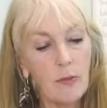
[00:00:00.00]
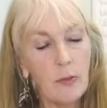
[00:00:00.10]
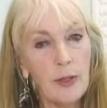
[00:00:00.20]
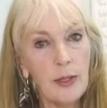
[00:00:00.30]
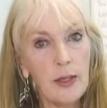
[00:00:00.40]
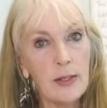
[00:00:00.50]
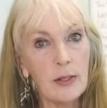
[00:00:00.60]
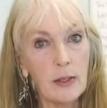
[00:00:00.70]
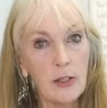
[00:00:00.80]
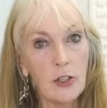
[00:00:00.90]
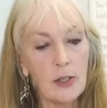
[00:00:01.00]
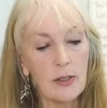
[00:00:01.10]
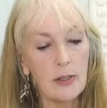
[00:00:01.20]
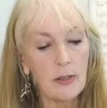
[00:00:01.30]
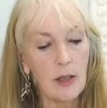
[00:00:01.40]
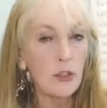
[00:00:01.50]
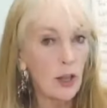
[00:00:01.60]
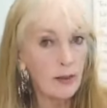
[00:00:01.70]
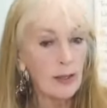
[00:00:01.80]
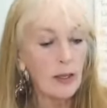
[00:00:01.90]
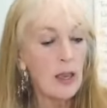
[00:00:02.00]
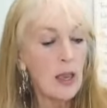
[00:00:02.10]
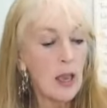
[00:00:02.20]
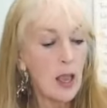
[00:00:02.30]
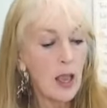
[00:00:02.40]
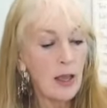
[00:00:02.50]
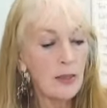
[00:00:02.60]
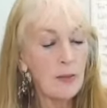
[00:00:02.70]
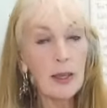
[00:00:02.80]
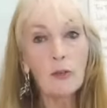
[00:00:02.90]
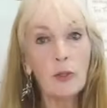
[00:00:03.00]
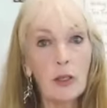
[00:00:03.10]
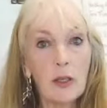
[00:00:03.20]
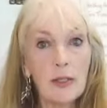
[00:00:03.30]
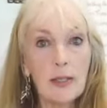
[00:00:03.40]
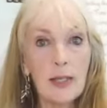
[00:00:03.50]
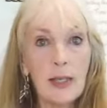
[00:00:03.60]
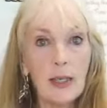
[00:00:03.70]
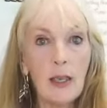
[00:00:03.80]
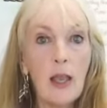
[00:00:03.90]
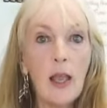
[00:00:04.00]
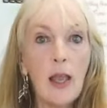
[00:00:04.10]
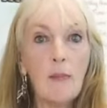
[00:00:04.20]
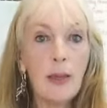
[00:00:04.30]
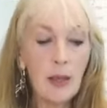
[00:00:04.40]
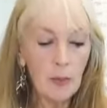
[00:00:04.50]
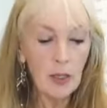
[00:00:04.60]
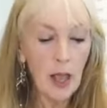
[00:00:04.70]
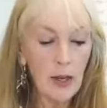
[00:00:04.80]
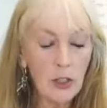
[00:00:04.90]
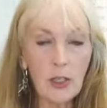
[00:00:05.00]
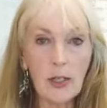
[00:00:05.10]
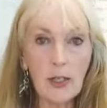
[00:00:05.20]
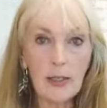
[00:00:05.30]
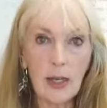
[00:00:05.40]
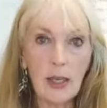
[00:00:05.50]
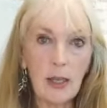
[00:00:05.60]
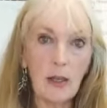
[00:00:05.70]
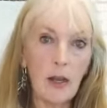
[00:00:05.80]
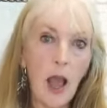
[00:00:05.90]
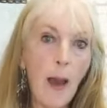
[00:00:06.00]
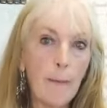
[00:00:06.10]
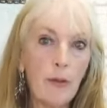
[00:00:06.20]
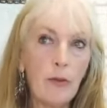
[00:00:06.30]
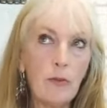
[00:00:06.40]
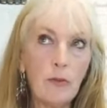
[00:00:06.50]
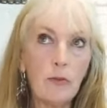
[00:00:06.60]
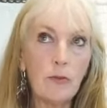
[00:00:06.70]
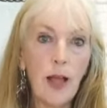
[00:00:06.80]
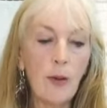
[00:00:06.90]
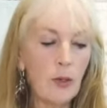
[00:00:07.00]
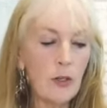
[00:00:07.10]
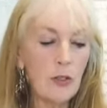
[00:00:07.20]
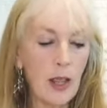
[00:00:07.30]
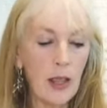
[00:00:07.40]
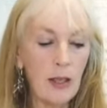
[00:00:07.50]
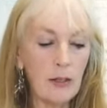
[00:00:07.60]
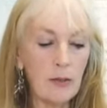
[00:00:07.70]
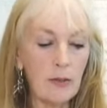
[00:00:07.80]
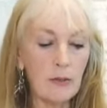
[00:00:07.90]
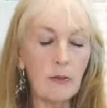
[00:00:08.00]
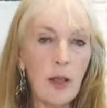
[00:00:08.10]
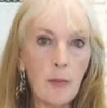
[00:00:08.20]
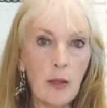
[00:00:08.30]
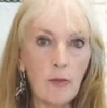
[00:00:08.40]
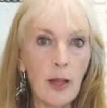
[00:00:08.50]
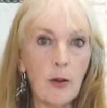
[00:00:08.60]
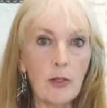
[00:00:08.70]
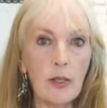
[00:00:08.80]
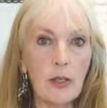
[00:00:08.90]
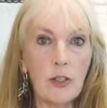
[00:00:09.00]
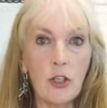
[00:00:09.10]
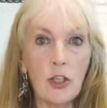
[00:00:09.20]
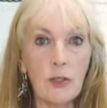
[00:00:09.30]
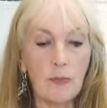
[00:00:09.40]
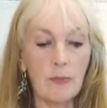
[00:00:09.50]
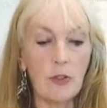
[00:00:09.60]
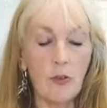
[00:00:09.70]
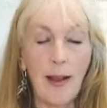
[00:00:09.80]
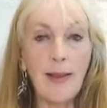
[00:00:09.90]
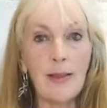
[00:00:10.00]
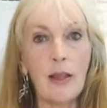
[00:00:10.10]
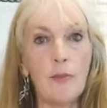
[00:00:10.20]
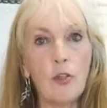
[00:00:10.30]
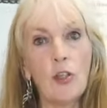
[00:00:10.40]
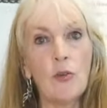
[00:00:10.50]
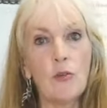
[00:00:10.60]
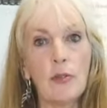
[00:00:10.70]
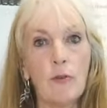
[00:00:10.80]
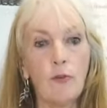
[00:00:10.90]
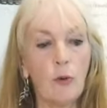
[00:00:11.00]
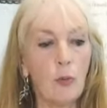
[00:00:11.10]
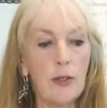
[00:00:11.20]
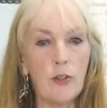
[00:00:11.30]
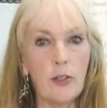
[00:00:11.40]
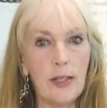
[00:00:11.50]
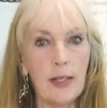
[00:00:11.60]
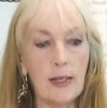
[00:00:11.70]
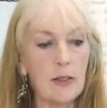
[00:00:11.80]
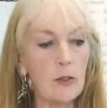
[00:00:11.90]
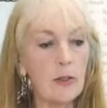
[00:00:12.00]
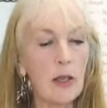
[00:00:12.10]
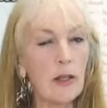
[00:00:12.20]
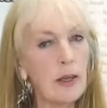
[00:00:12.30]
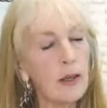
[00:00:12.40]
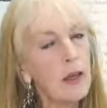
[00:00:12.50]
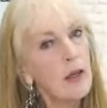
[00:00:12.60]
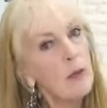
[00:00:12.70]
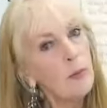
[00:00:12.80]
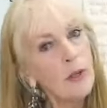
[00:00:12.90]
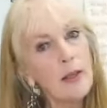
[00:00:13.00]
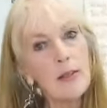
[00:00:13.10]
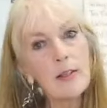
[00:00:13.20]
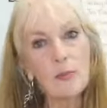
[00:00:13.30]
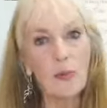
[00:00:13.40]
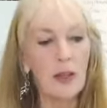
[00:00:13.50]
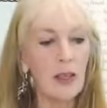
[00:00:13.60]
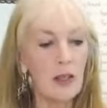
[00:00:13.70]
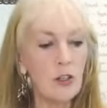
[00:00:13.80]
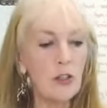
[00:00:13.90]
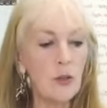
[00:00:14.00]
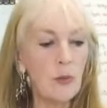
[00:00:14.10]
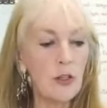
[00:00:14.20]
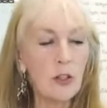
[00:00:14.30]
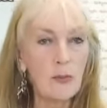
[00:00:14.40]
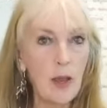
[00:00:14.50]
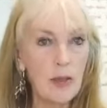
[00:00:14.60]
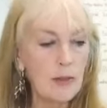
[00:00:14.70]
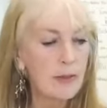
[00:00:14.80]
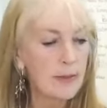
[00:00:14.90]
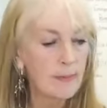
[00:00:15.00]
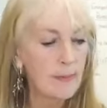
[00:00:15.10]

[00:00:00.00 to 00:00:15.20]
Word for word: really delicious jelly and they make a really good tea. And Pamela actually is taking apple flowers and redbud flowers and she's drying them to use them for winter tea. So it's kind of like bringing the spring into the winter months.